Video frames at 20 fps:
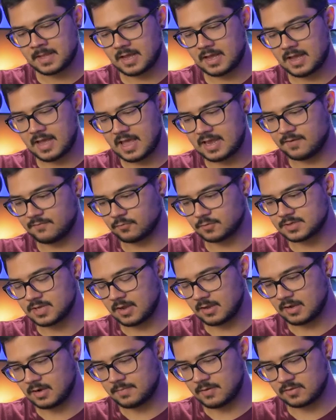And if we're
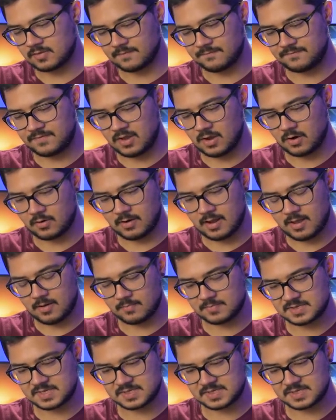talking about the VRM,